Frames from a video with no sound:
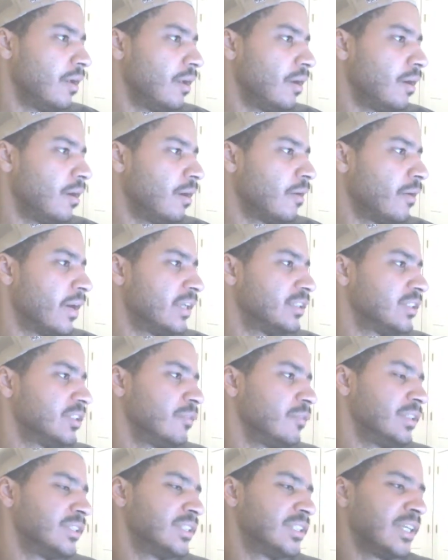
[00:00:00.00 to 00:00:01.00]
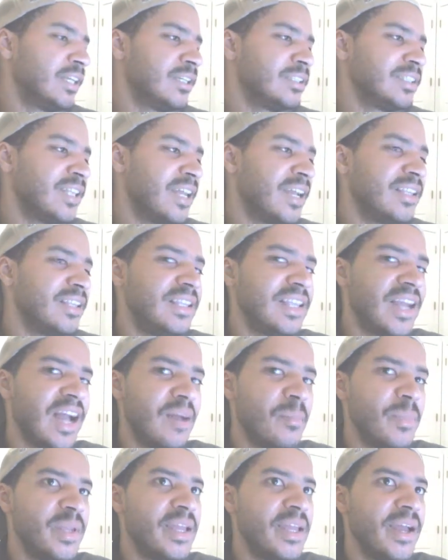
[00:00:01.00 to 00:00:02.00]
Alright, so it sounds like
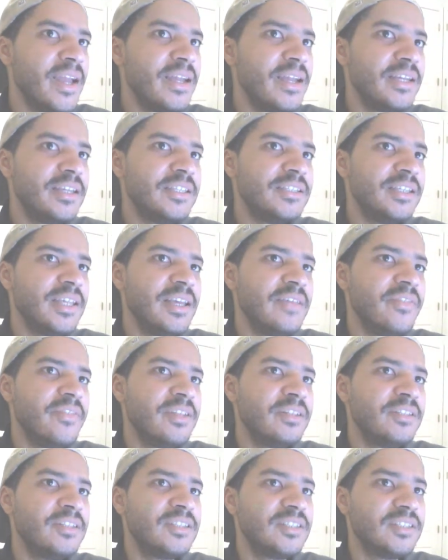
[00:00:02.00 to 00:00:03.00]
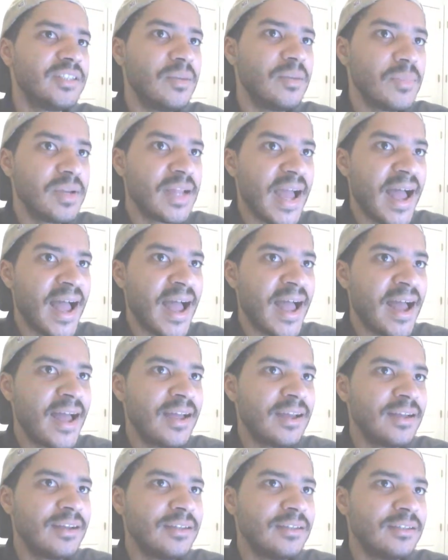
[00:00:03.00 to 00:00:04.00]
Namie is giving some guy
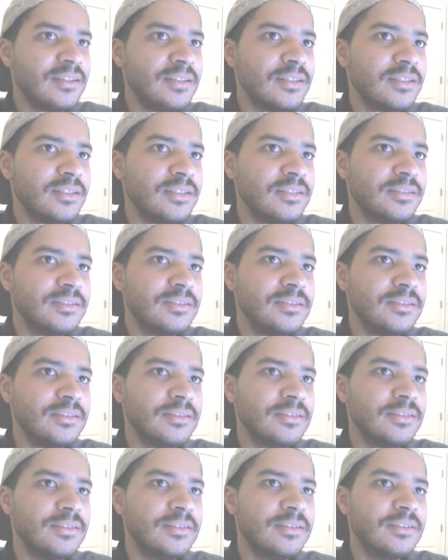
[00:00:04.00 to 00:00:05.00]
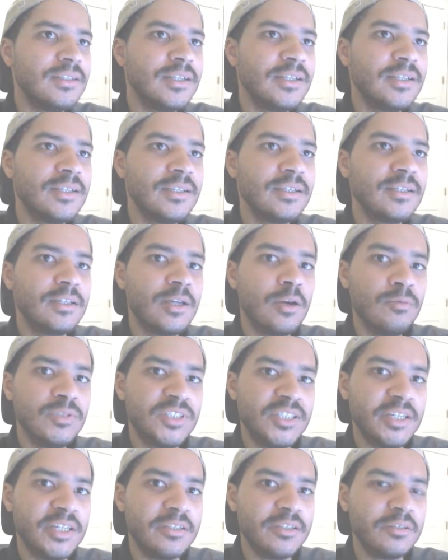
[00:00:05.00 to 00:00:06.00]
the
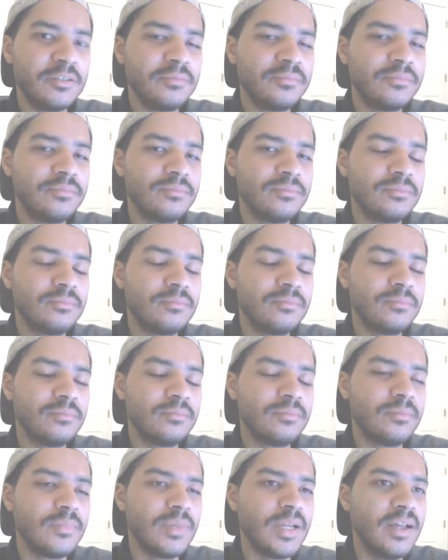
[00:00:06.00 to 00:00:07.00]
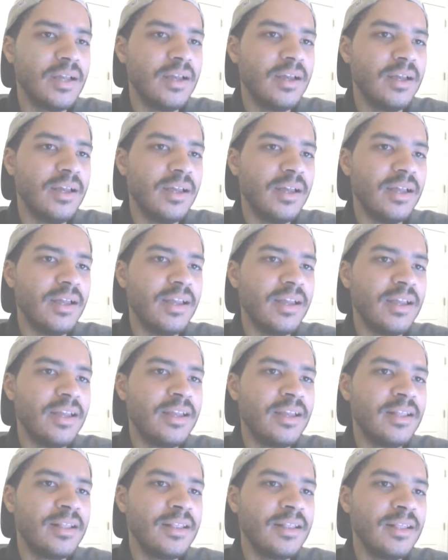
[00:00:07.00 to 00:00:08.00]
ghost signal.
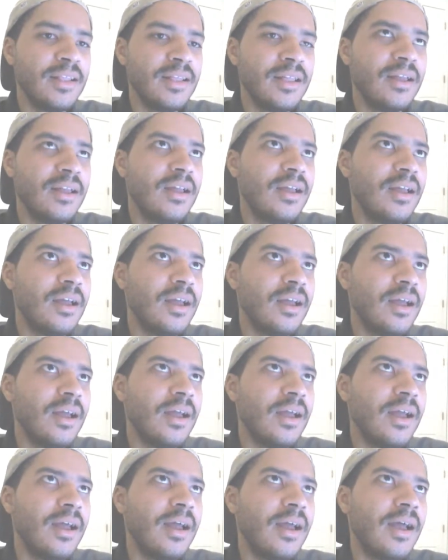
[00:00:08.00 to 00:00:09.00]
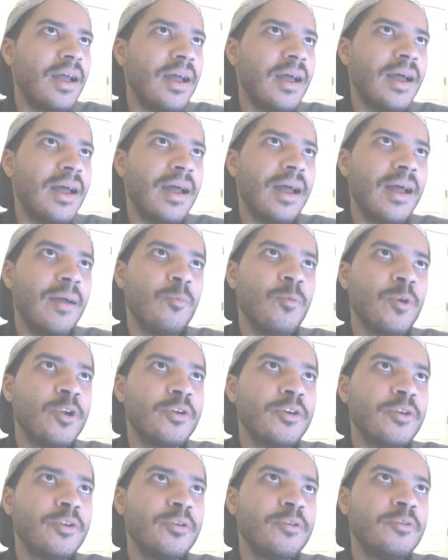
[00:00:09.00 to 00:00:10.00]
And I
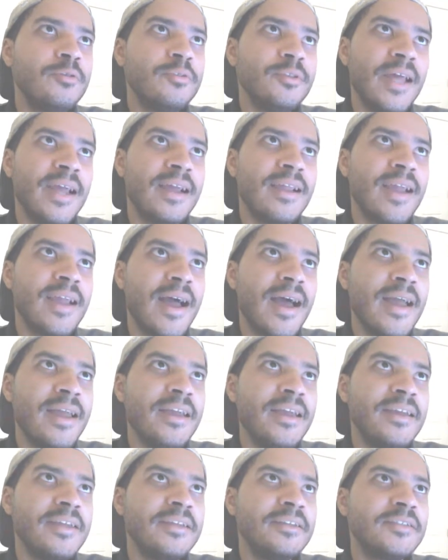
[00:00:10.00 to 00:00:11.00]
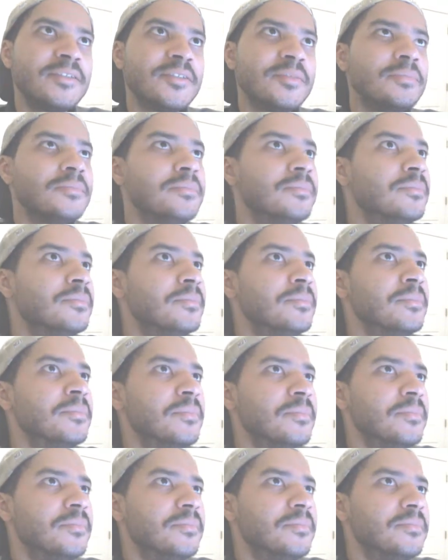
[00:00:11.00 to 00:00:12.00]
wonder who that guy is.
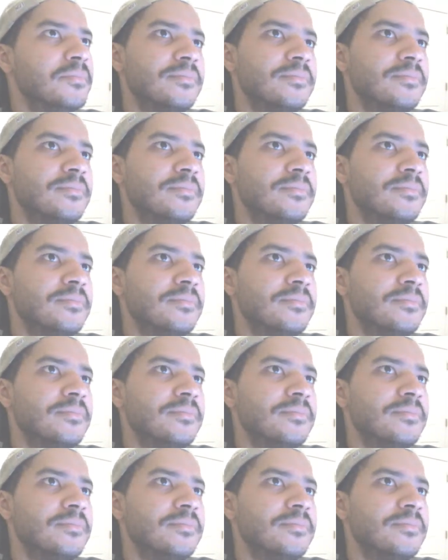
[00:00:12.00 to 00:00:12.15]
Hmm.